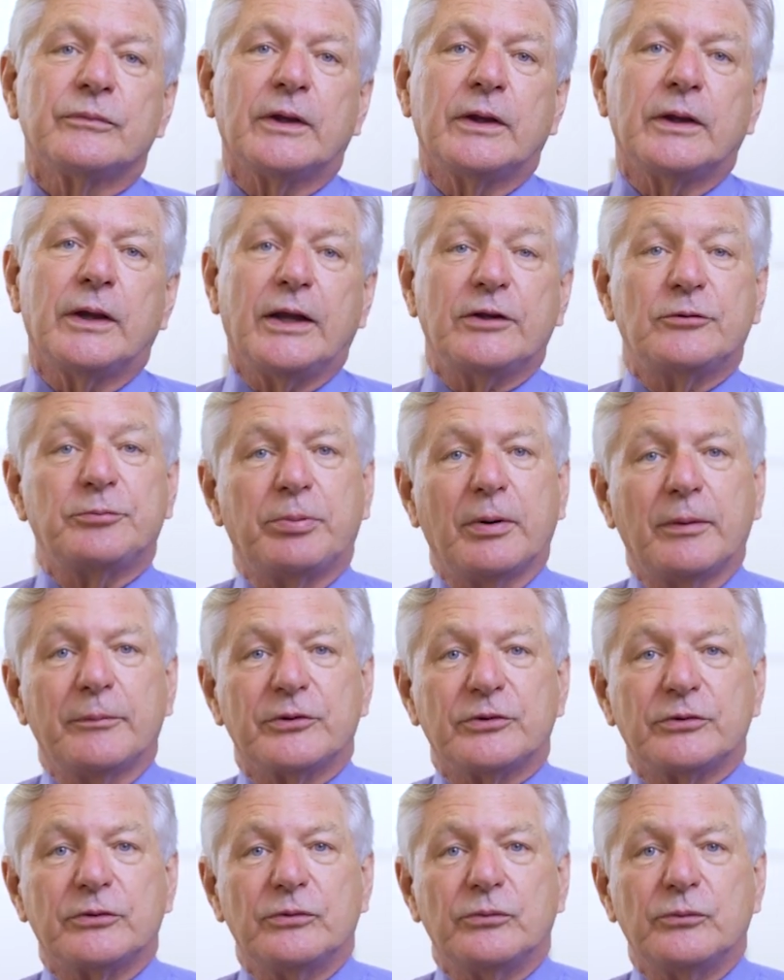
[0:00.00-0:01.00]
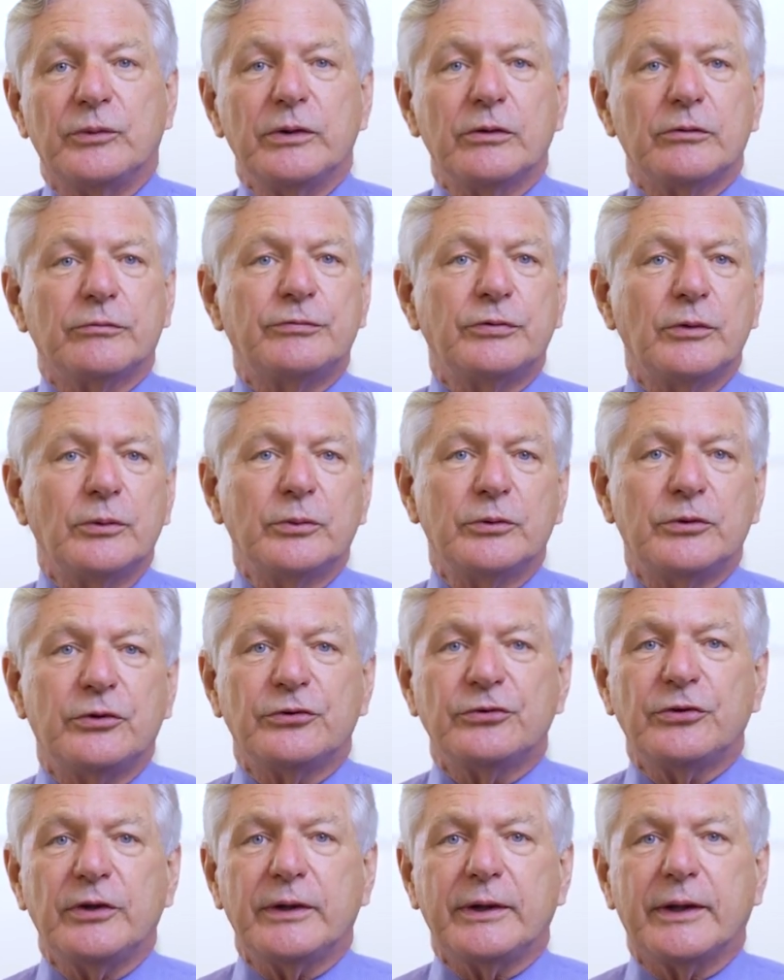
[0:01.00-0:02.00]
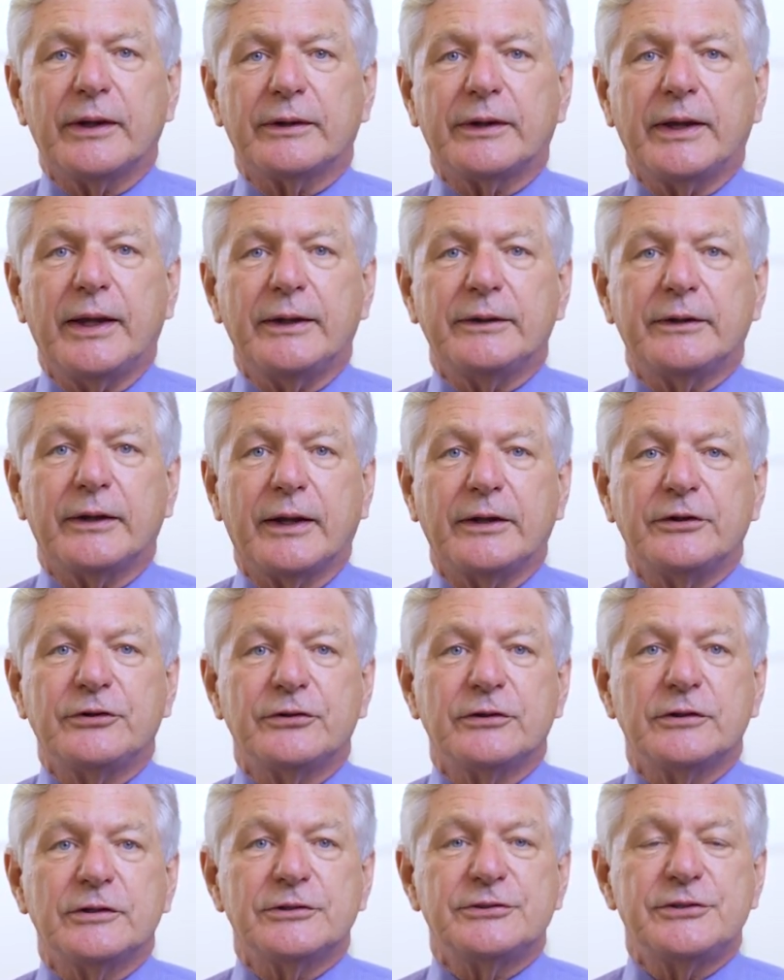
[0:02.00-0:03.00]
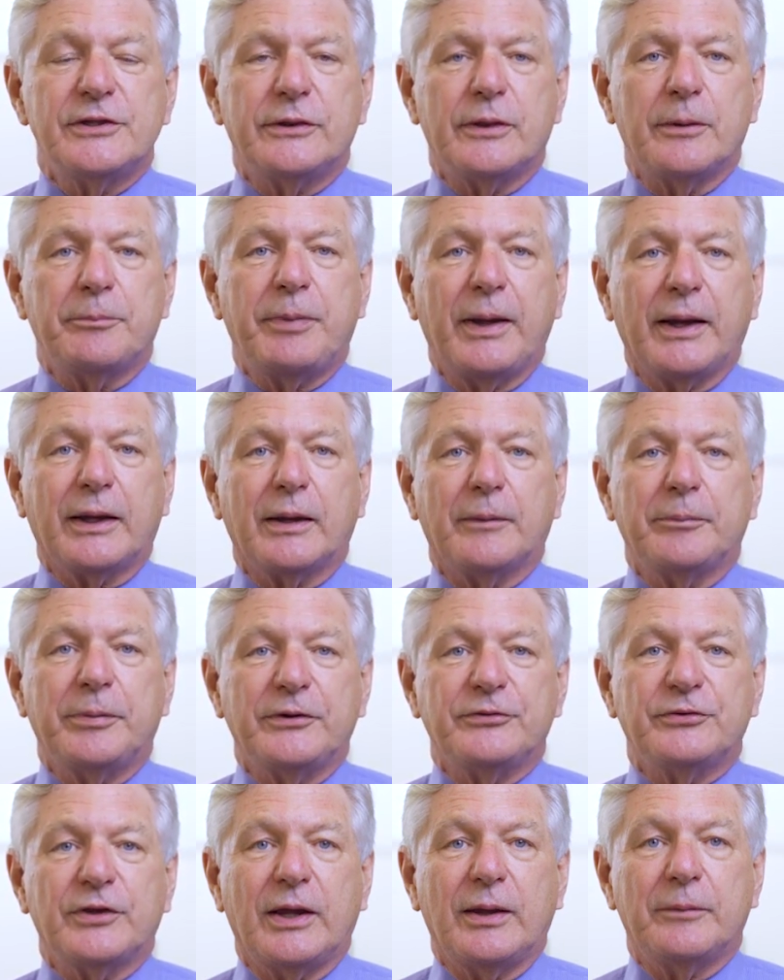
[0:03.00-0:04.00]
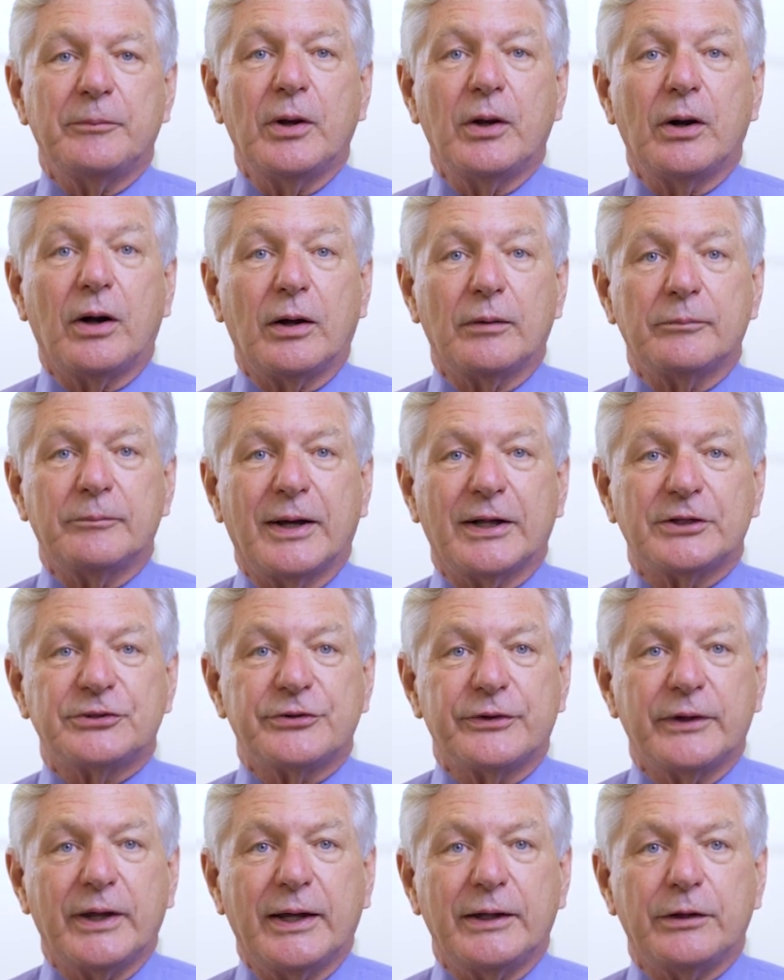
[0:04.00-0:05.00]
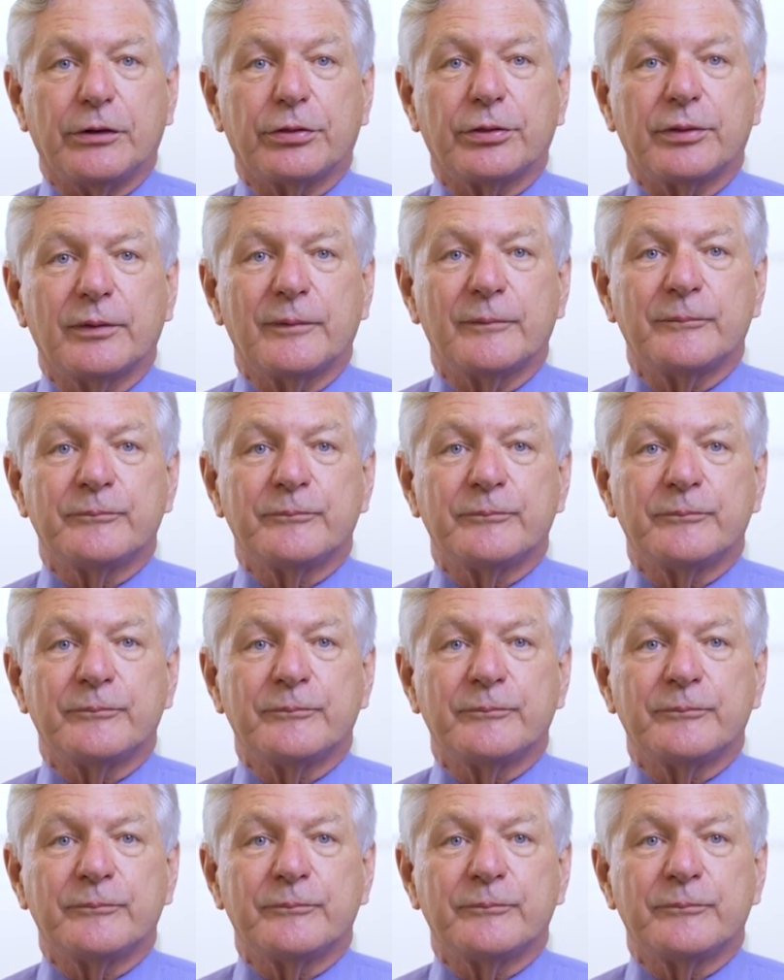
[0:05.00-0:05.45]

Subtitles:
As promised, we look forward to seeing our candidates sit the backup exam on March the 8th.